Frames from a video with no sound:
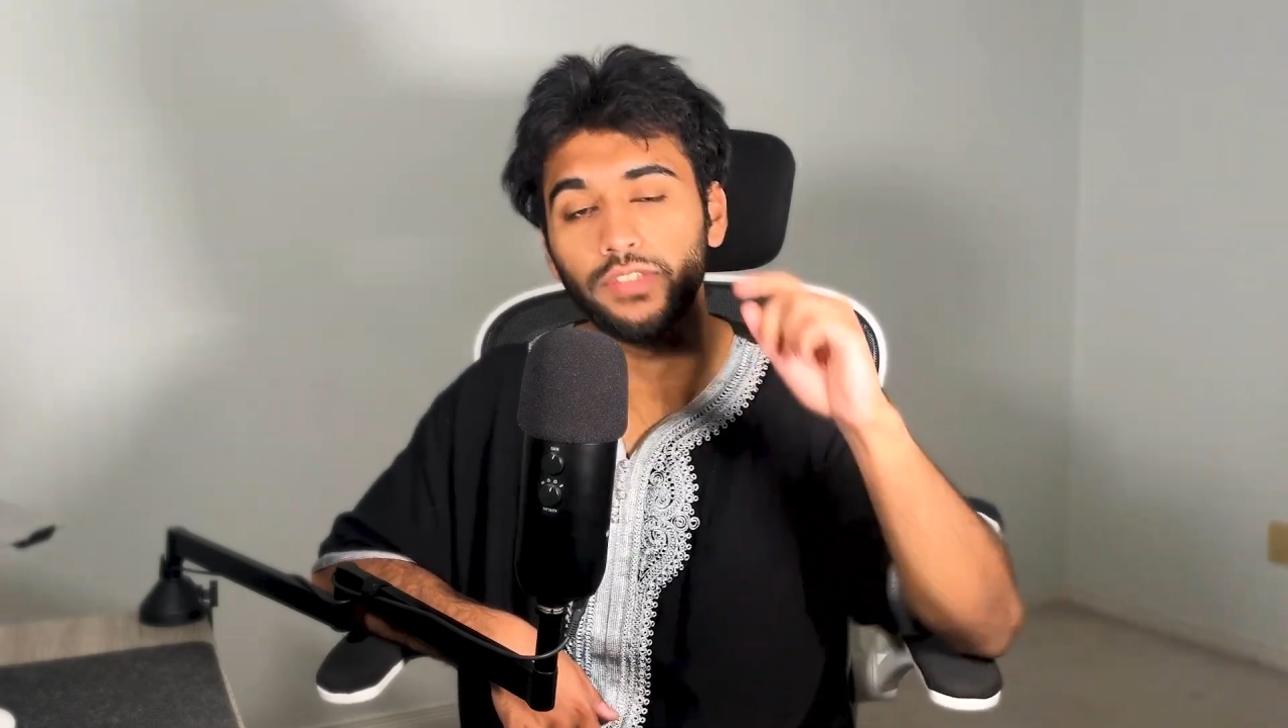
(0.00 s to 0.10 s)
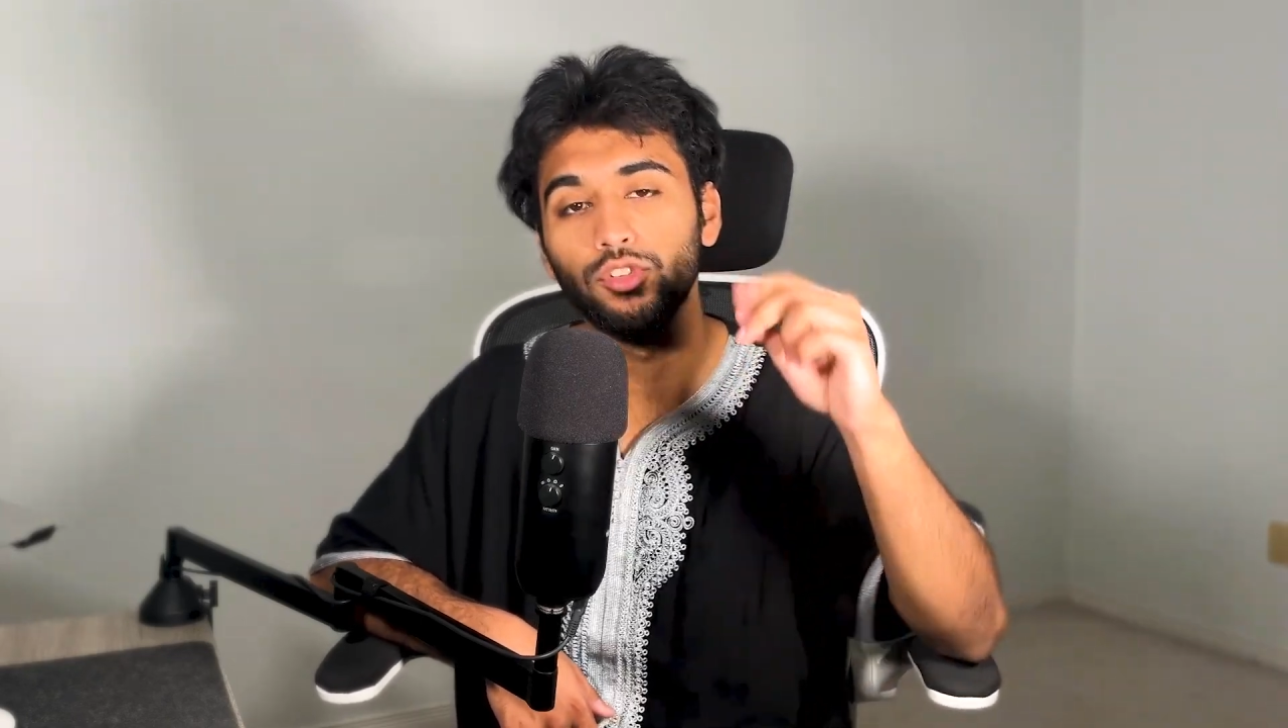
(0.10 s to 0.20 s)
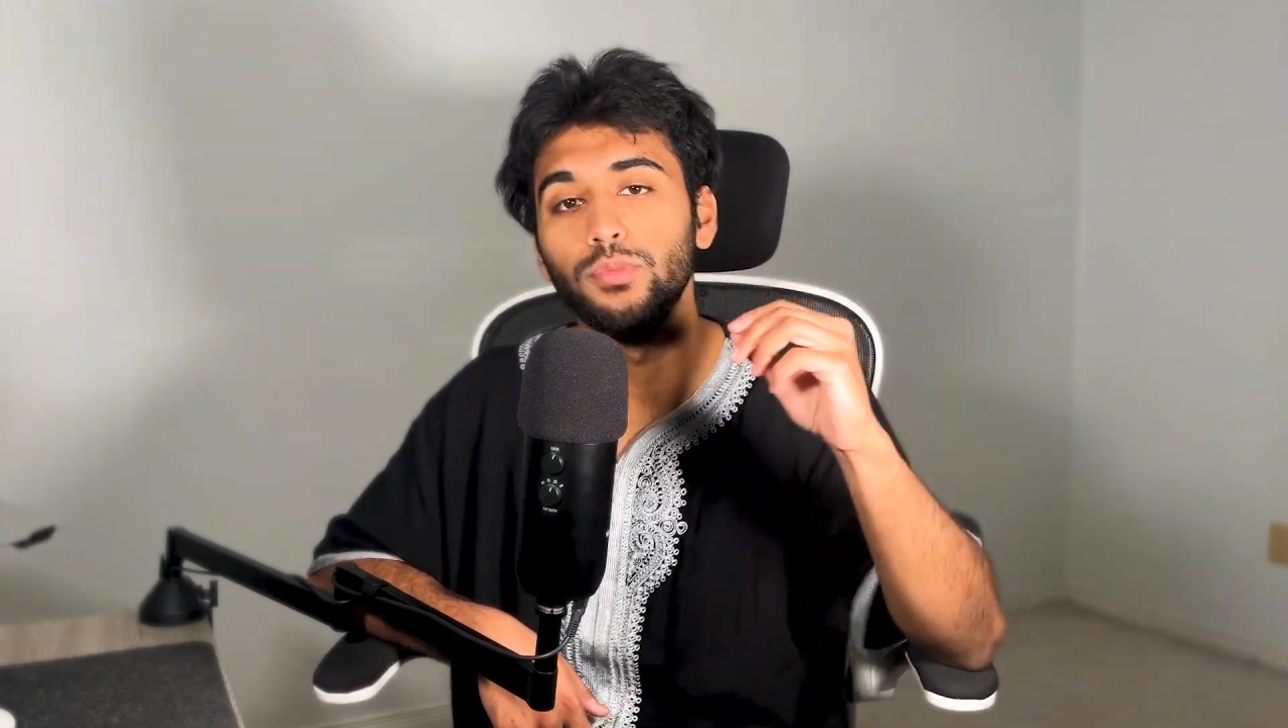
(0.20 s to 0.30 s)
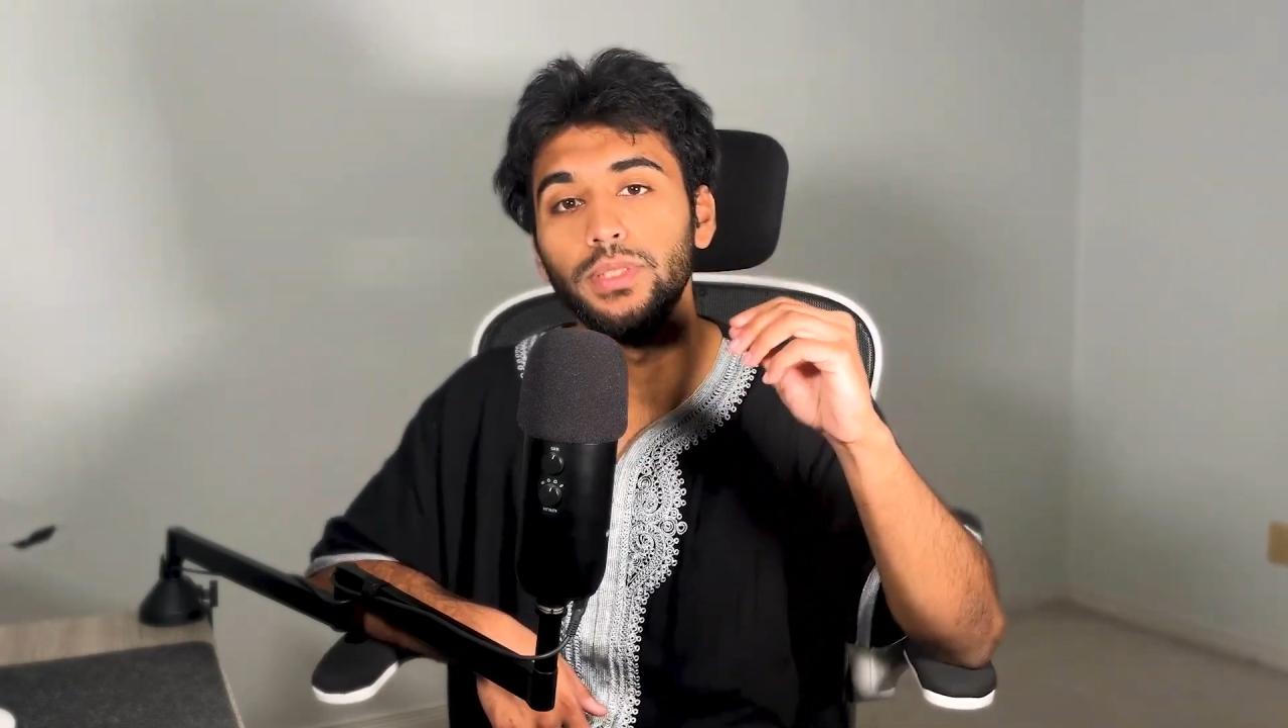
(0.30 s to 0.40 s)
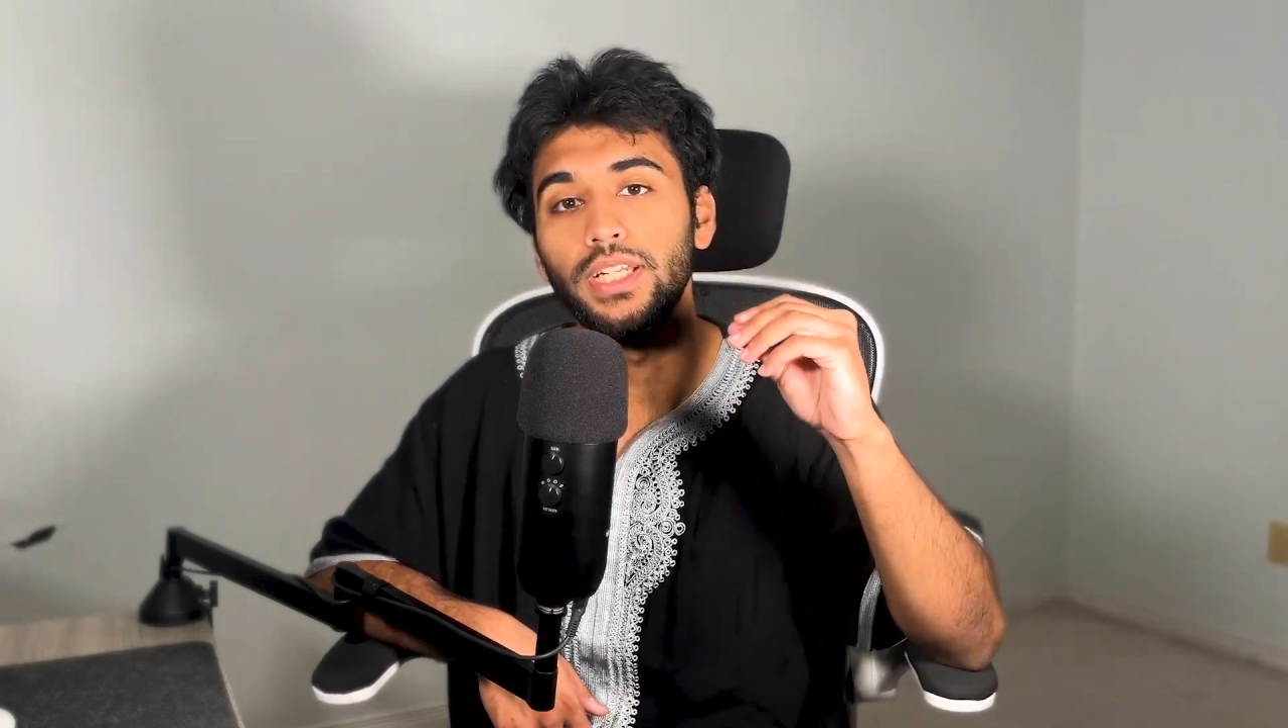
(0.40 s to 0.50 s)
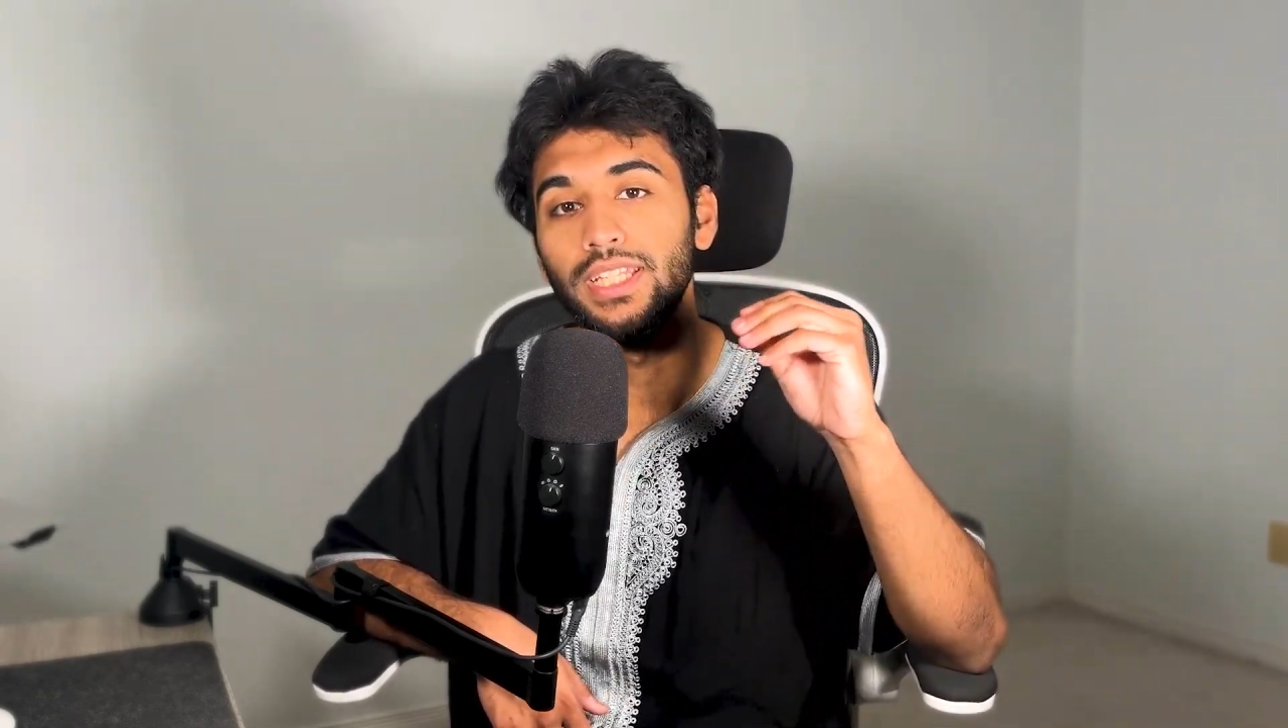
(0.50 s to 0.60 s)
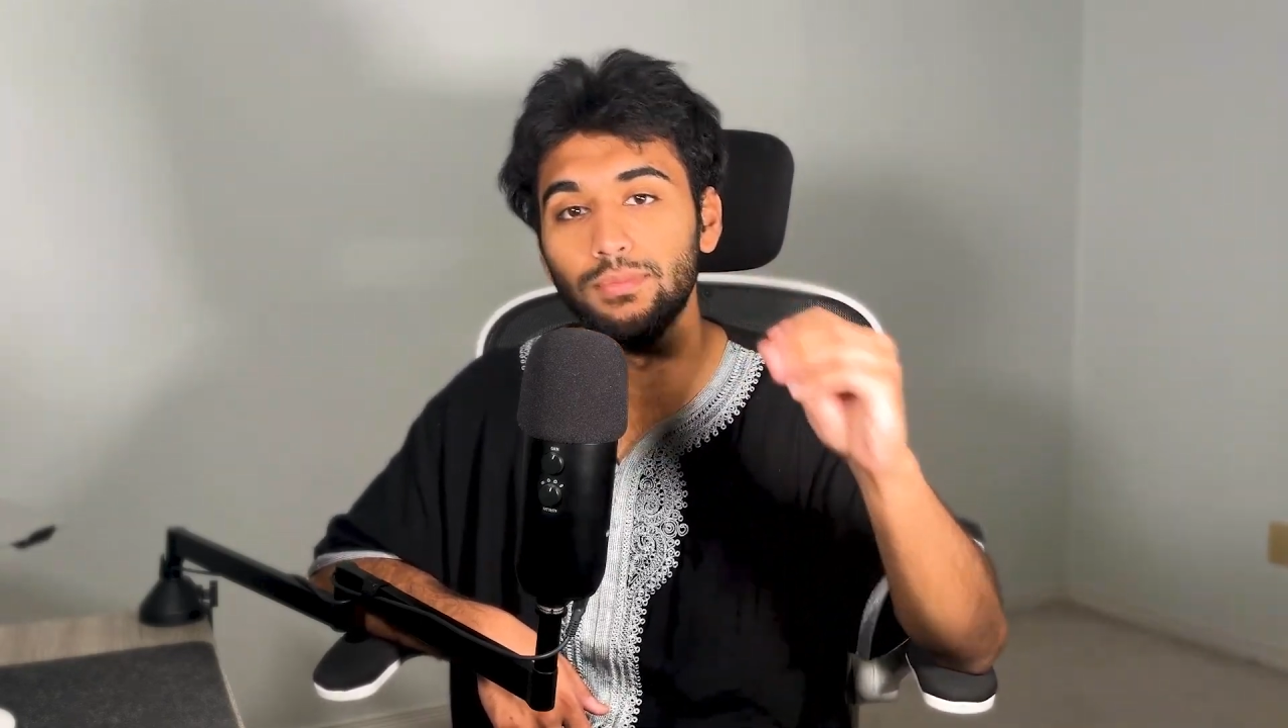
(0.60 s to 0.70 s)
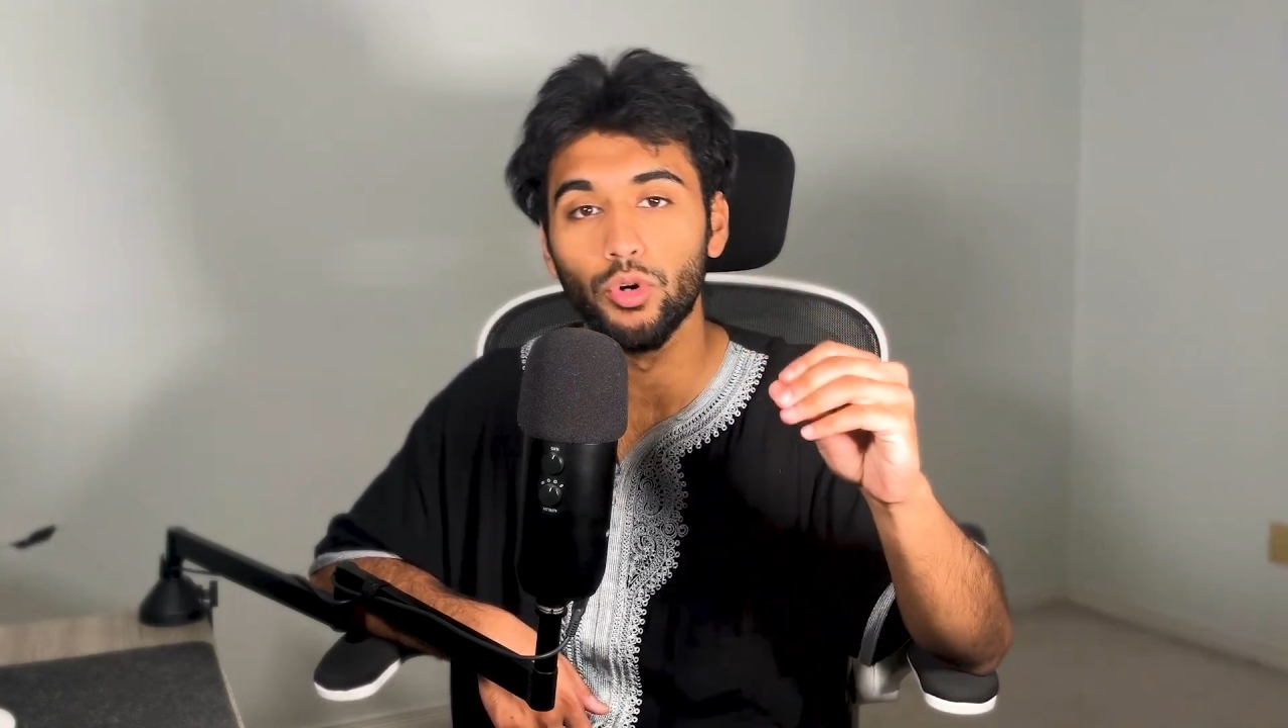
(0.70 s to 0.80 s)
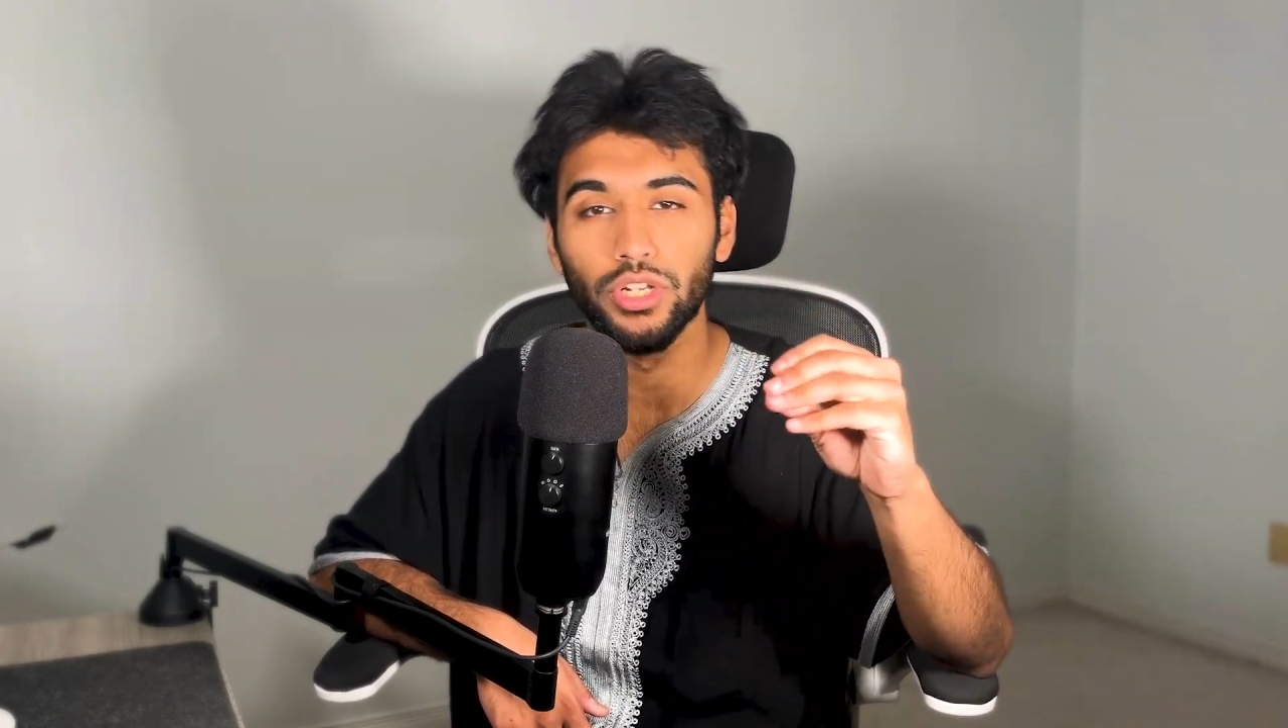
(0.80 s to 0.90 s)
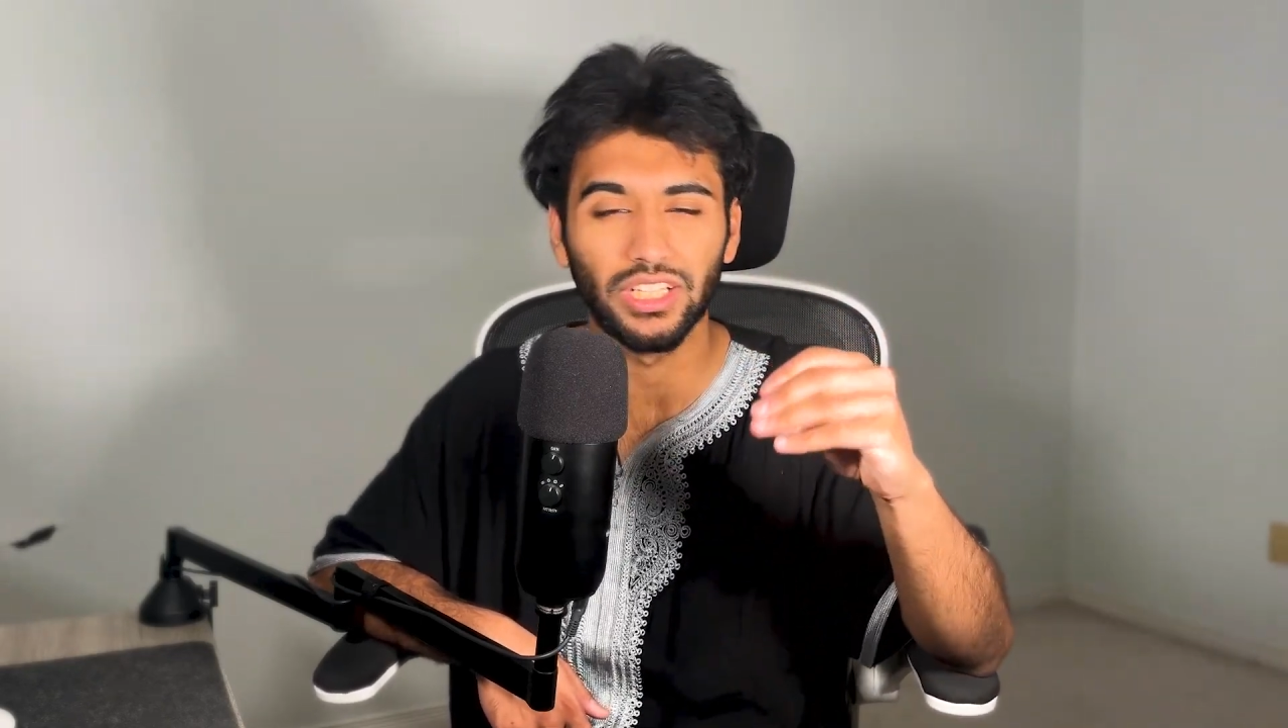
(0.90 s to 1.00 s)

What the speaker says: you'll be in the morning,